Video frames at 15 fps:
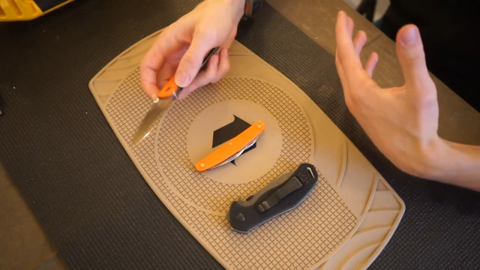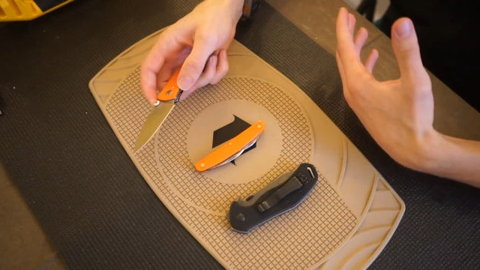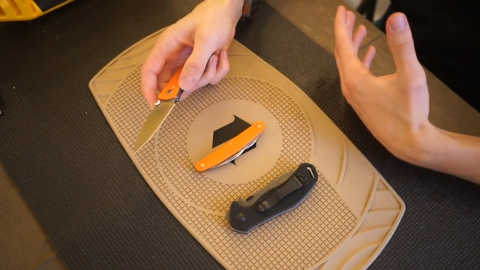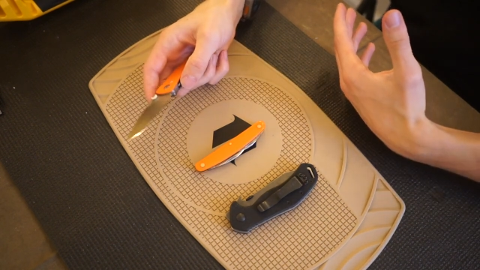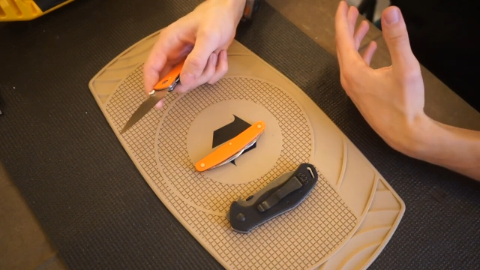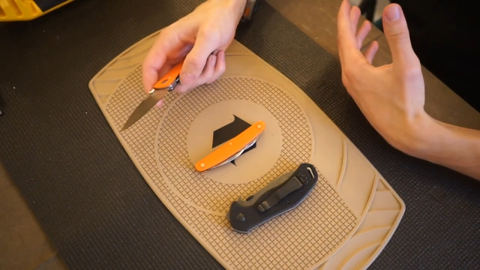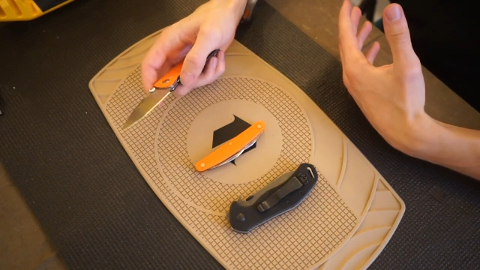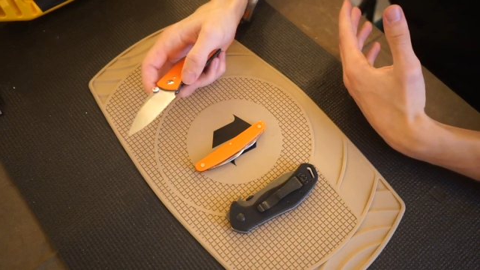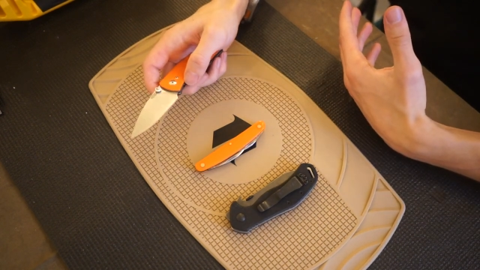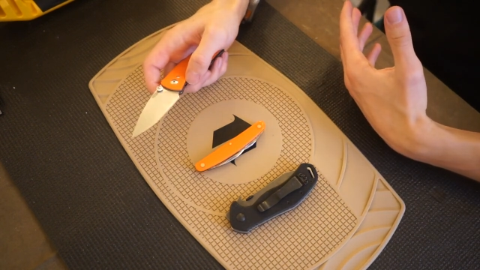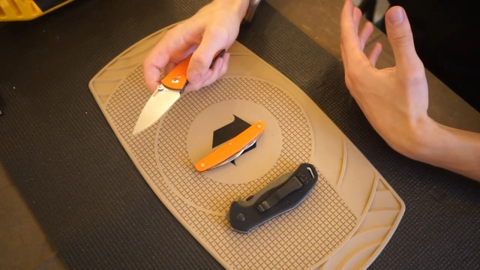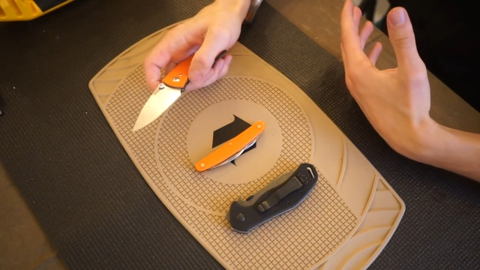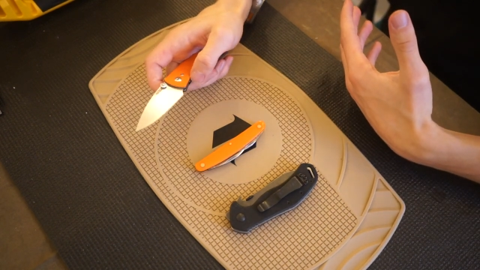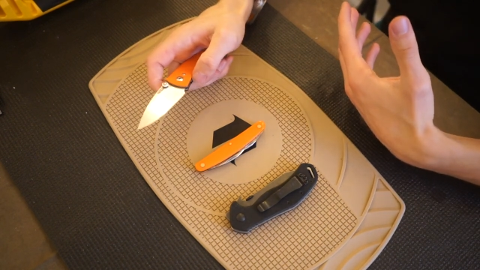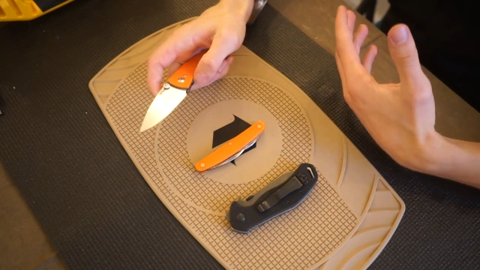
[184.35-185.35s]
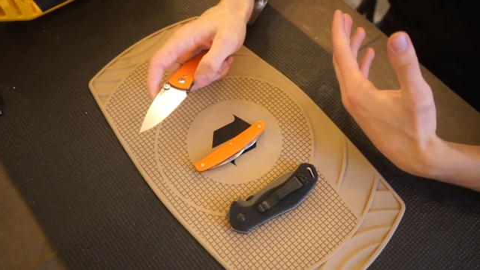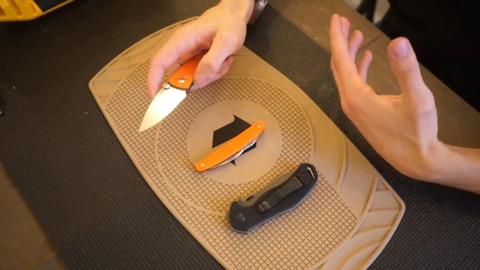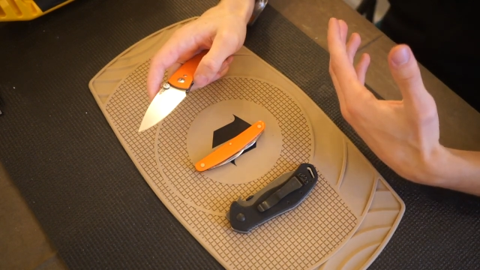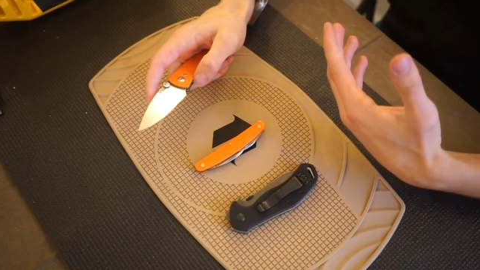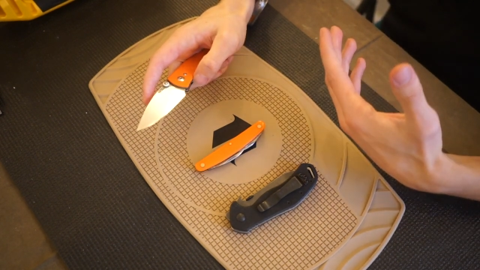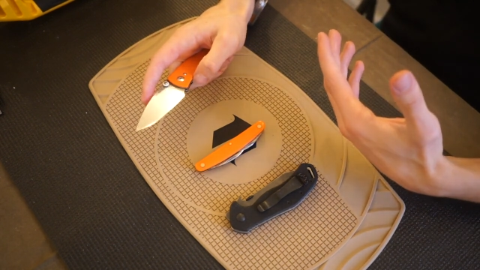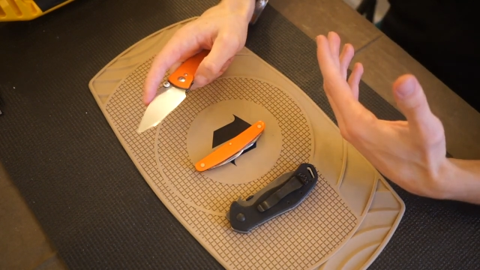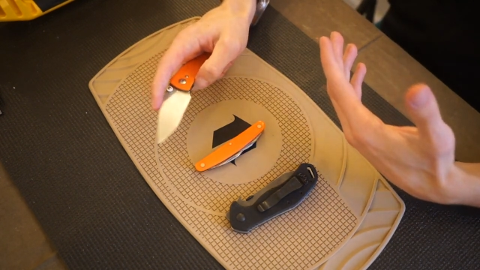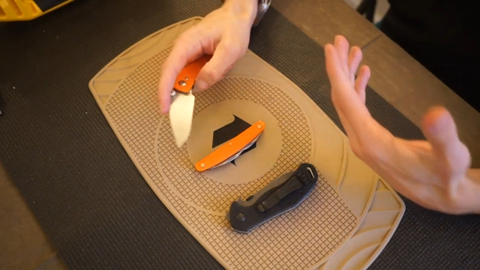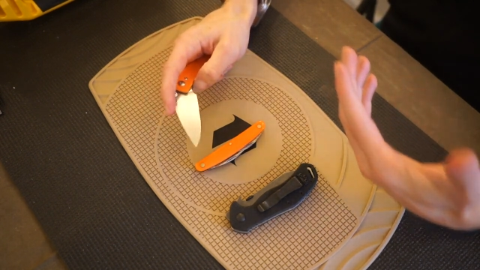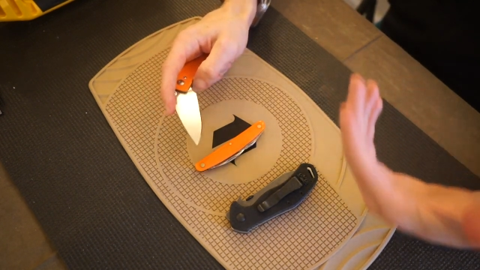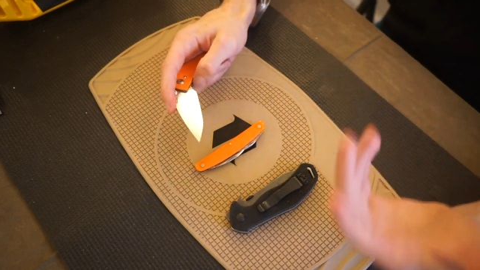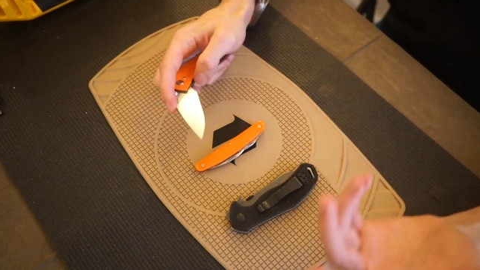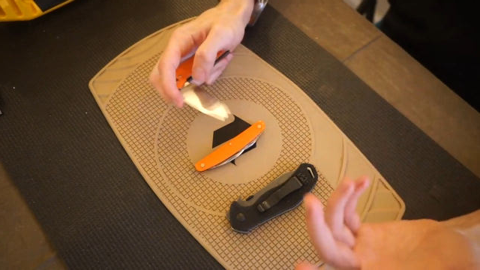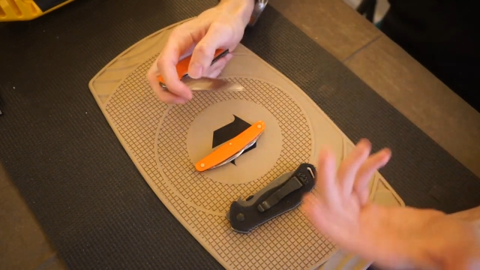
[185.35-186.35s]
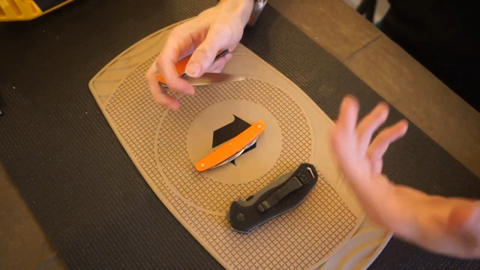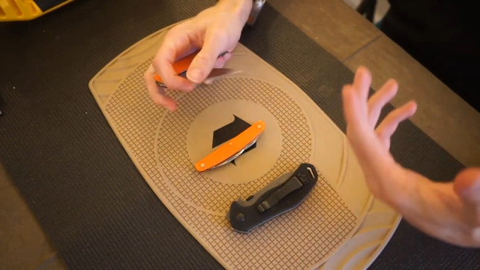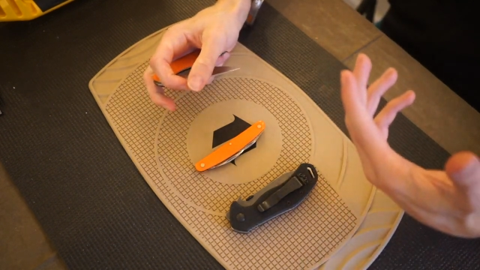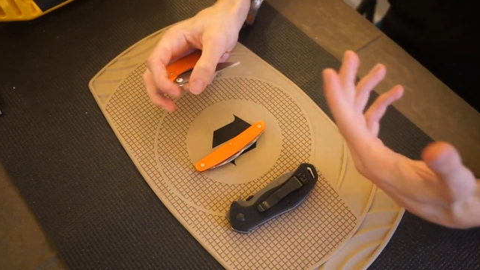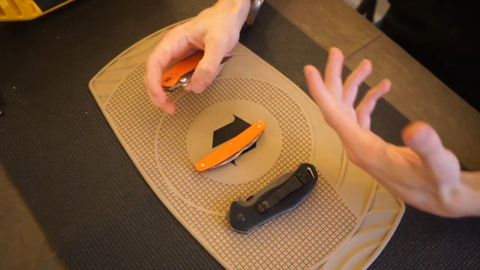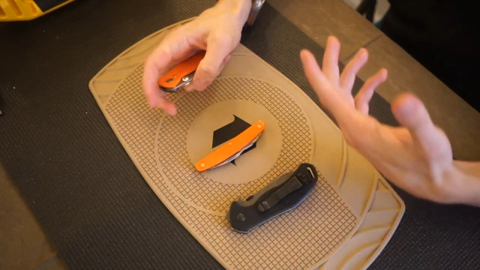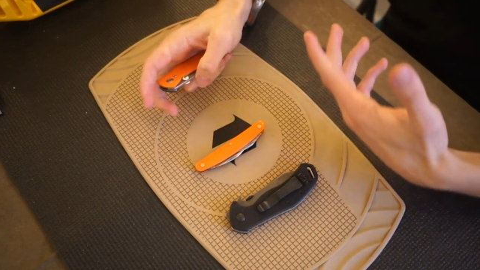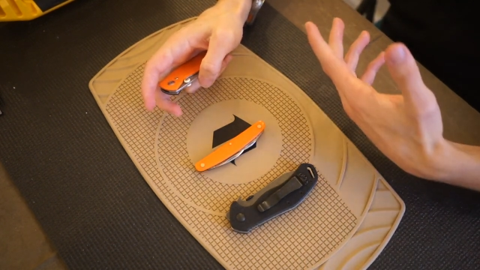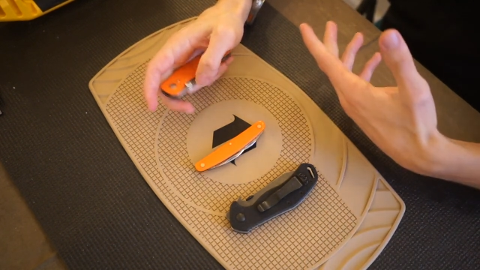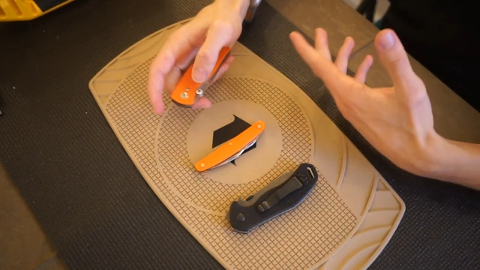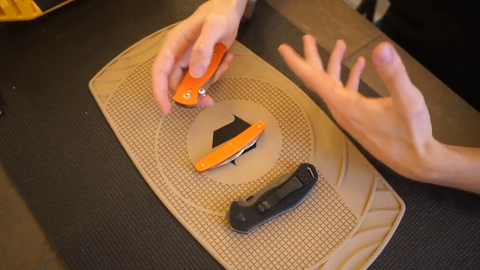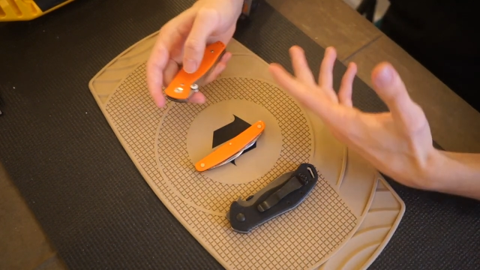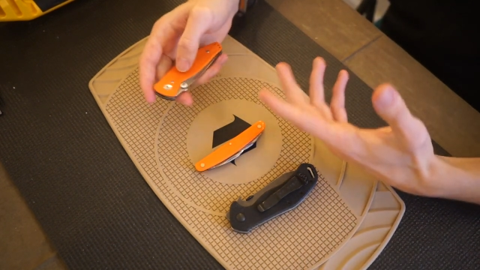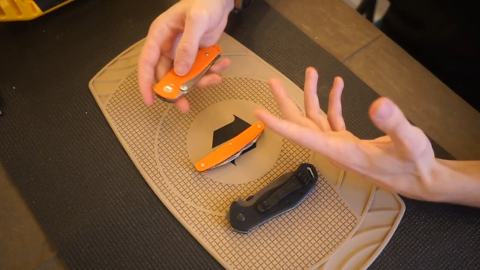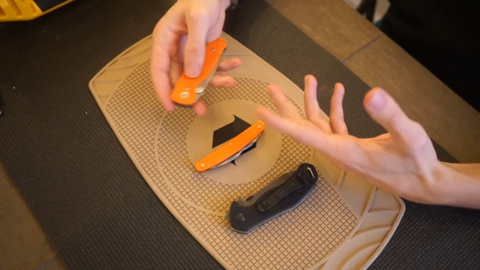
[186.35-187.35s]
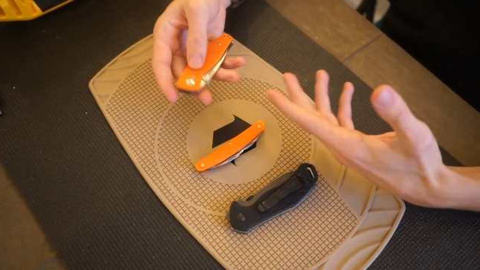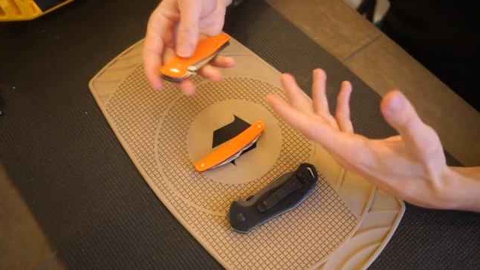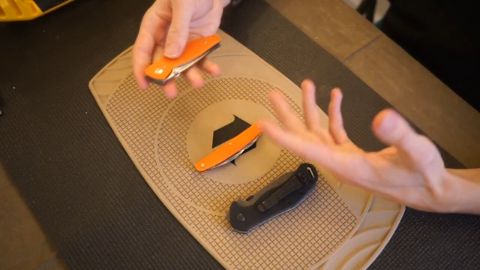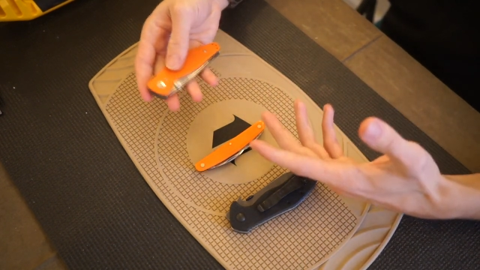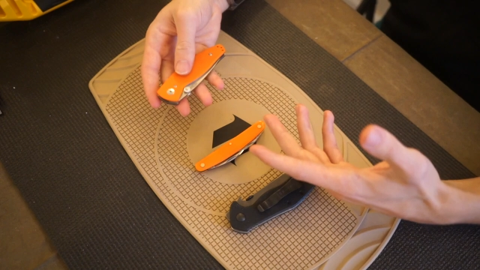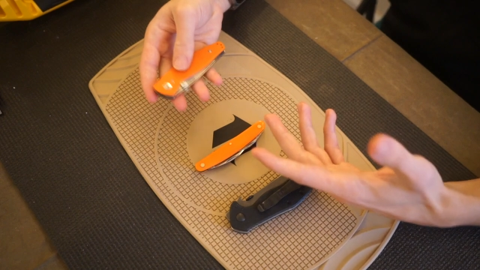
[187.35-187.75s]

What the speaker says: Nobody's mouth can be seen.